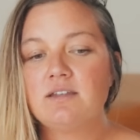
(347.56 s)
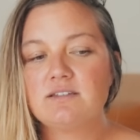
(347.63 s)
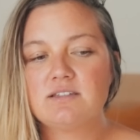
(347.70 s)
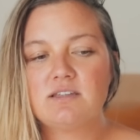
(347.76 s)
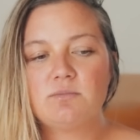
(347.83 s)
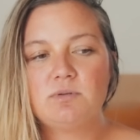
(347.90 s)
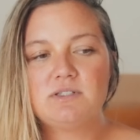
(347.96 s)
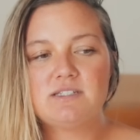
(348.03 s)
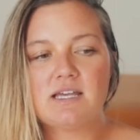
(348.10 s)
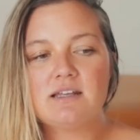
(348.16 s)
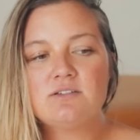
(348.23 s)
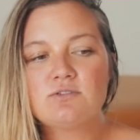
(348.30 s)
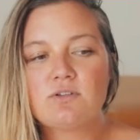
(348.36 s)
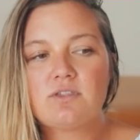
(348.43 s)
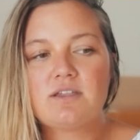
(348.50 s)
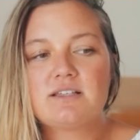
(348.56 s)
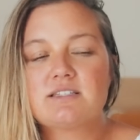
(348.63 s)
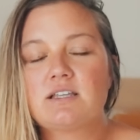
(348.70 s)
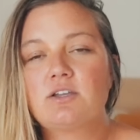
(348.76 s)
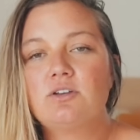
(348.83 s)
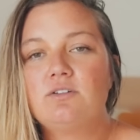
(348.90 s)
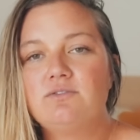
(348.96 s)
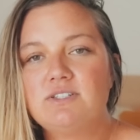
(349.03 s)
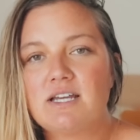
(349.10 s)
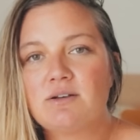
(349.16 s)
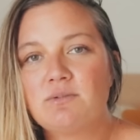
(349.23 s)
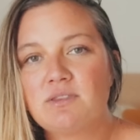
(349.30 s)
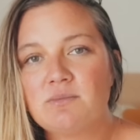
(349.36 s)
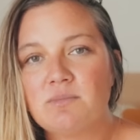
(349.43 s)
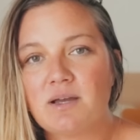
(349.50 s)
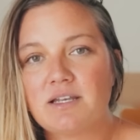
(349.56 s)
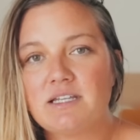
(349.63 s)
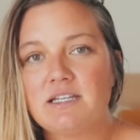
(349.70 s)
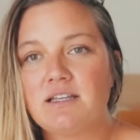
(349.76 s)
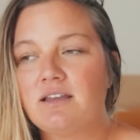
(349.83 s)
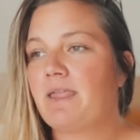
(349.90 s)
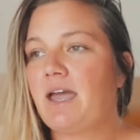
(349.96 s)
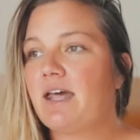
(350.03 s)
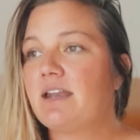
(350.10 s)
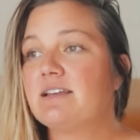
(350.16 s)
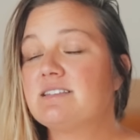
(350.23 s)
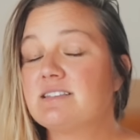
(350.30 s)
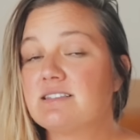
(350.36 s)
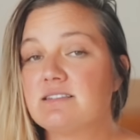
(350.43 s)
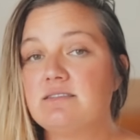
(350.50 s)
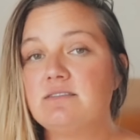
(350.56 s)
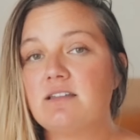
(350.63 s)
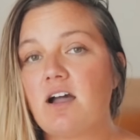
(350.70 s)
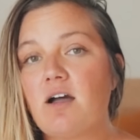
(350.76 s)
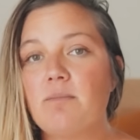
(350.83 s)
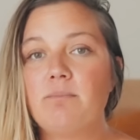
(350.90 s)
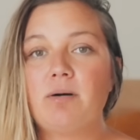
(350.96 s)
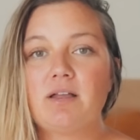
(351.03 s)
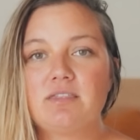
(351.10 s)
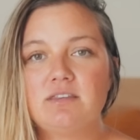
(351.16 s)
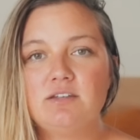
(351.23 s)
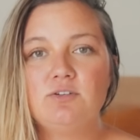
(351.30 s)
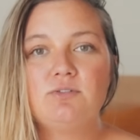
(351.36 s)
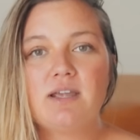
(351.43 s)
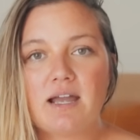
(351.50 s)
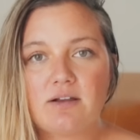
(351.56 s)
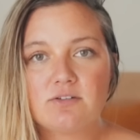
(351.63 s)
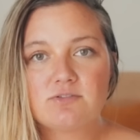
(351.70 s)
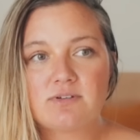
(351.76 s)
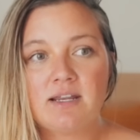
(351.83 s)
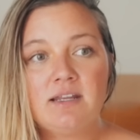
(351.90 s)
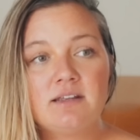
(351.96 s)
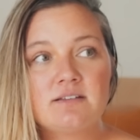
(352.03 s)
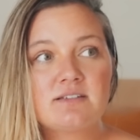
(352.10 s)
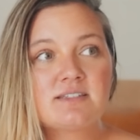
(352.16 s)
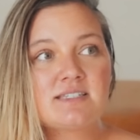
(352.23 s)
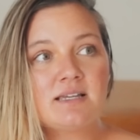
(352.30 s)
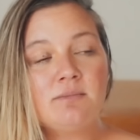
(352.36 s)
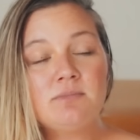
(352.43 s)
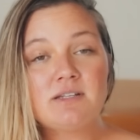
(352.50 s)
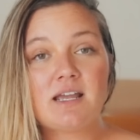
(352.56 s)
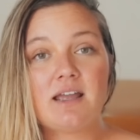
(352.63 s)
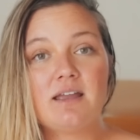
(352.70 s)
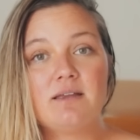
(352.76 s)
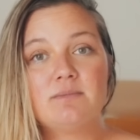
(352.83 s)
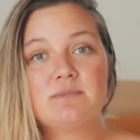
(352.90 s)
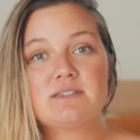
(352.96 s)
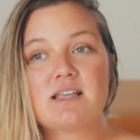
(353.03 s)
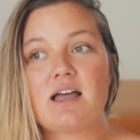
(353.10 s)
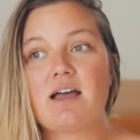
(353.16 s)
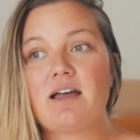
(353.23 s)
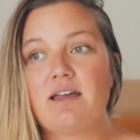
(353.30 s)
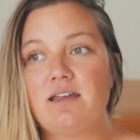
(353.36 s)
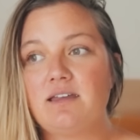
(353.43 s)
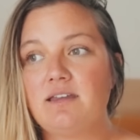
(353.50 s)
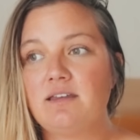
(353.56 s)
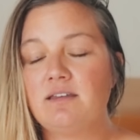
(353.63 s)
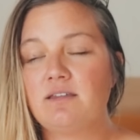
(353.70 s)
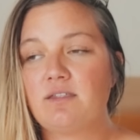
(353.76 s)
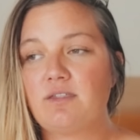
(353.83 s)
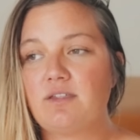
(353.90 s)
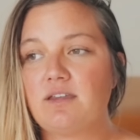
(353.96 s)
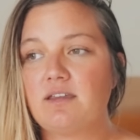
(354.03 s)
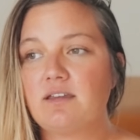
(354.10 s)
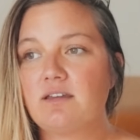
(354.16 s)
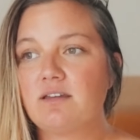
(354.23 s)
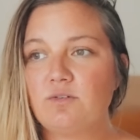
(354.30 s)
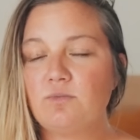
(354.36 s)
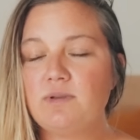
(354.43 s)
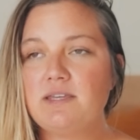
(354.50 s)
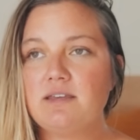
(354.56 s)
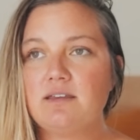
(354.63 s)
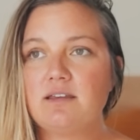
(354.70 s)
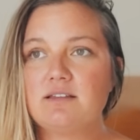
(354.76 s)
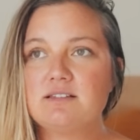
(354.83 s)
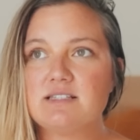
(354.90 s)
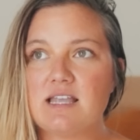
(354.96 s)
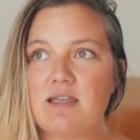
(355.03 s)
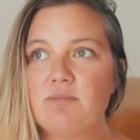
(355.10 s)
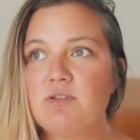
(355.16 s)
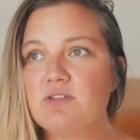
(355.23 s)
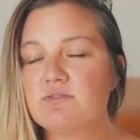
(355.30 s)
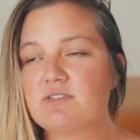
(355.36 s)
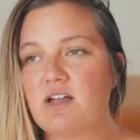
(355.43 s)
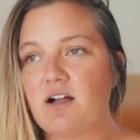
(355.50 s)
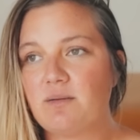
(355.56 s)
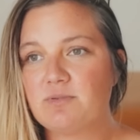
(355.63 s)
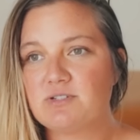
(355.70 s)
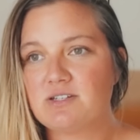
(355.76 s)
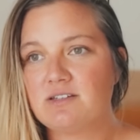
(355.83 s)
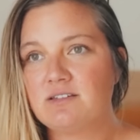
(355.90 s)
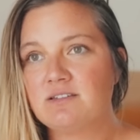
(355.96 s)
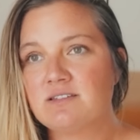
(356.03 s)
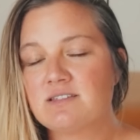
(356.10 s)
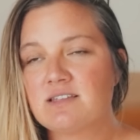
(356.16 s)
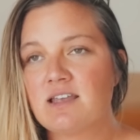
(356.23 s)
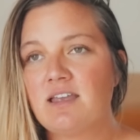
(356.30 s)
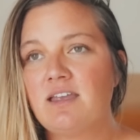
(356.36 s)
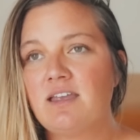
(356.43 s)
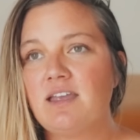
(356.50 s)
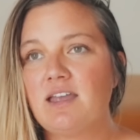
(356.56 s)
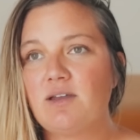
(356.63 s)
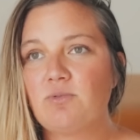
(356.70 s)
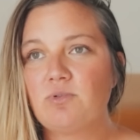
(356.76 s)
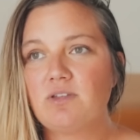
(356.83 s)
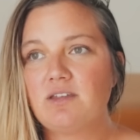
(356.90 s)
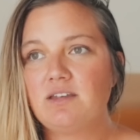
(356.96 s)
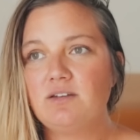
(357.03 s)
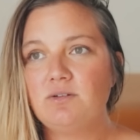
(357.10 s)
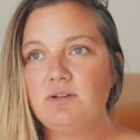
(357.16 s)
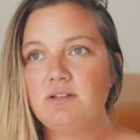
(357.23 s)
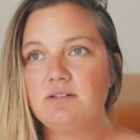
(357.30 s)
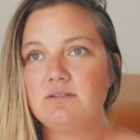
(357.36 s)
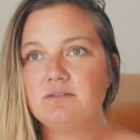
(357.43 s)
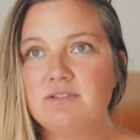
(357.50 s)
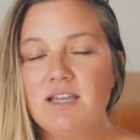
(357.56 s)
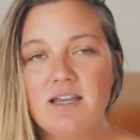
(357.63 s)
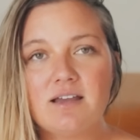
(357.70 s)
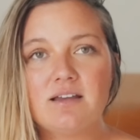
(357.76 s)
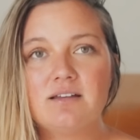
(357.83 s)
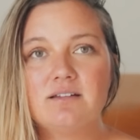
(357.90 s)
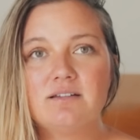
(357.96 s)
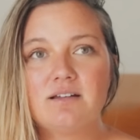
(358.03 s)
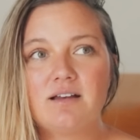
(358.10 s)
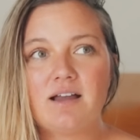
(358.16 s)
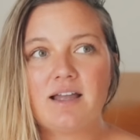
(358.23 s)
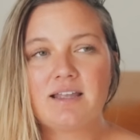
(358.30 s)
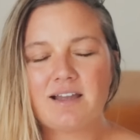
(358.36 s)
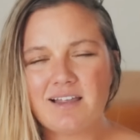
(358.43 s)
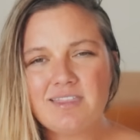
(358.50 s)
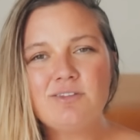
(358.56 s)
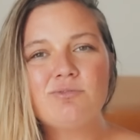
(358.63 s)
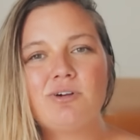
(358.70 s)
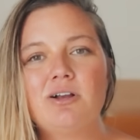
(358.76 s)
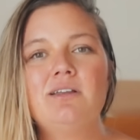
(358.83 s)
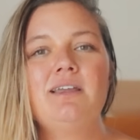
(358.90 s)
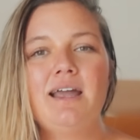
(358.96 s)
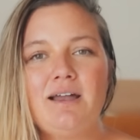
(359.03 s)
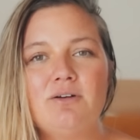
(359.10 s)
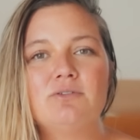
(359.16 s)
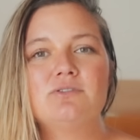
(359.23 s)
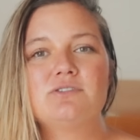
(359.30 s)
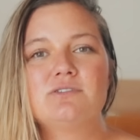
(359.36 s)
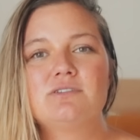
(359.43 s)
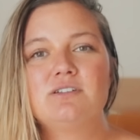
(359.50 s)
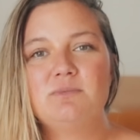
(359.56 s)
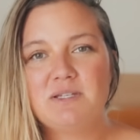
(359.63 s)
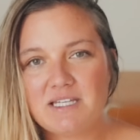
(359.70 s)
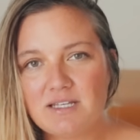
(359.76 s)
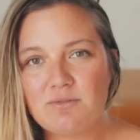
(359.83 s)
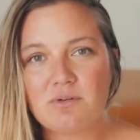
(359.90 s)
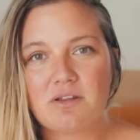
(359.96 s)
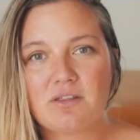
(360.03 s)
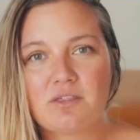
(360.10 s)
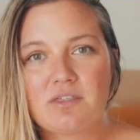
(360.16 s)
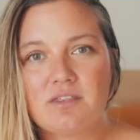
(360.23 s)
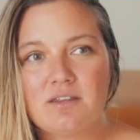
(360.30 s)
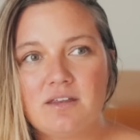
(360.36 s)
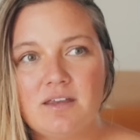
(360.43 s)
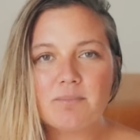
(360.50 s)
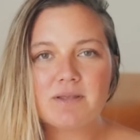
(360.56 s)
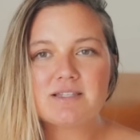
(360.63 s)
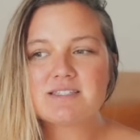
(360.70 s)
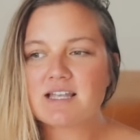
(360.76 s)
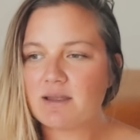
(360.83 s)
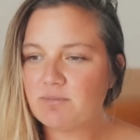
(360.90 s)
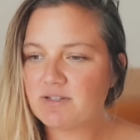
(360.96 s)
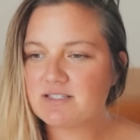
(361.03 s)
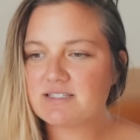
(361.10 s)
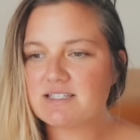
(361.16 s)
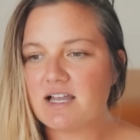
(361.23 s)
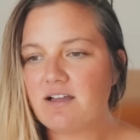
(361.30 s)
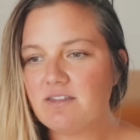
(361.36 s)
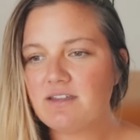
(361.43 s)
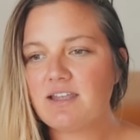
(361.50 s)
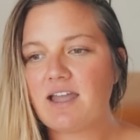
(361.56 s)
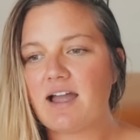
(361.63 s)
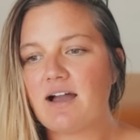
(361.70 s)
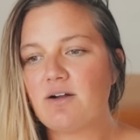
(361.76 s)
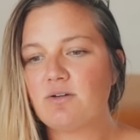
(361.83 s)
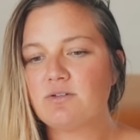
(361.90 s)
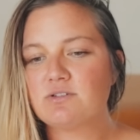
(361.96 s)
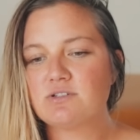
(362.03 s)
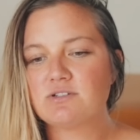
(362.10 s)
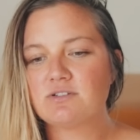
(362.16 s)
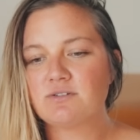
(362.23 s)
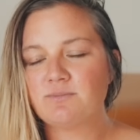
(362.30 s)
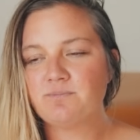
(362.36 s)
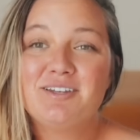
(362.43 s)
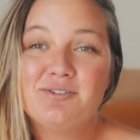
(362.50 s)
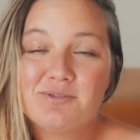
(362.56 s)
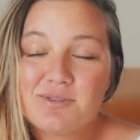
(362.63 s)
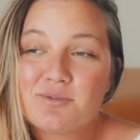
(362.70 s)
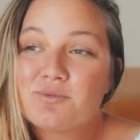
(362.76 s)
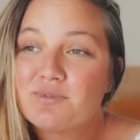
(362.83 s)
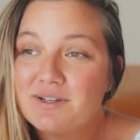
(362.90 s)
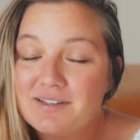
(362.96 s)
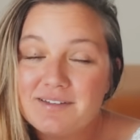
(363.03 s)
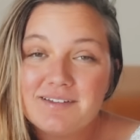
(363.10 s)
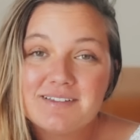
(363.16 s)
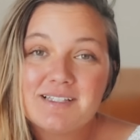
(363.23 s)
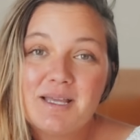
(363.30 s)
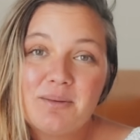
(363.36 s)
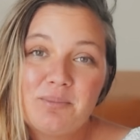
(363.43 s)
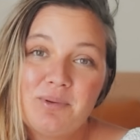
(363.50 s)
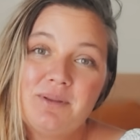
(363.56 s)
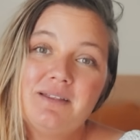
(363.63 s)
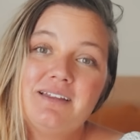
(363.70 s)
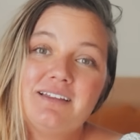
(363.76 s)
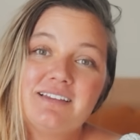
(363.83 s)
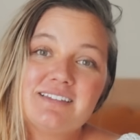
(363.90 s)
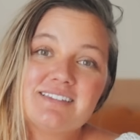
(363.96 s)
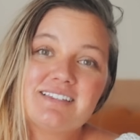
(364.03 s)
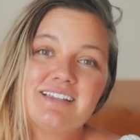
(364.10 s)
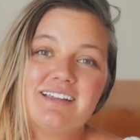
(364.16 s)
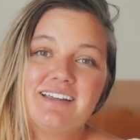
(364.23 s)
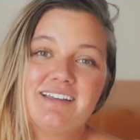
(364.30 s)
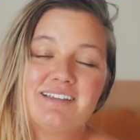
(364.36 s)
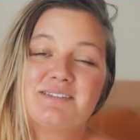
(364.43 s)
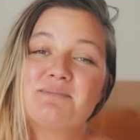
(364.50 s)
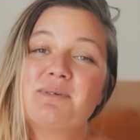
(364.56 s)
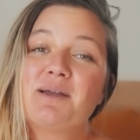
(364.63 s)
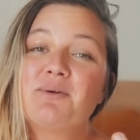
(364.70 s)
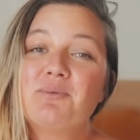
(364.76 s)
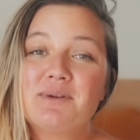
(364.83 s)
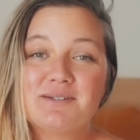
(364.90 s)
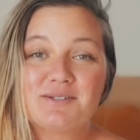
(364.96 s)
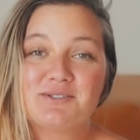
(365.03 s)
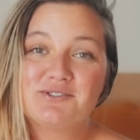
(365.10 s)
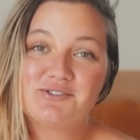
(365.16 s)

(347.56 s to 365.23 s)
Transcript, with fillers: to the potential things I could have done with the money had I not bought the new couch, right? And sometimes I think we examine those options and we're like, you know what? Yeah, I got the wrong couch to begin with. It's time to sell the couch. You know what the real example is? is my winter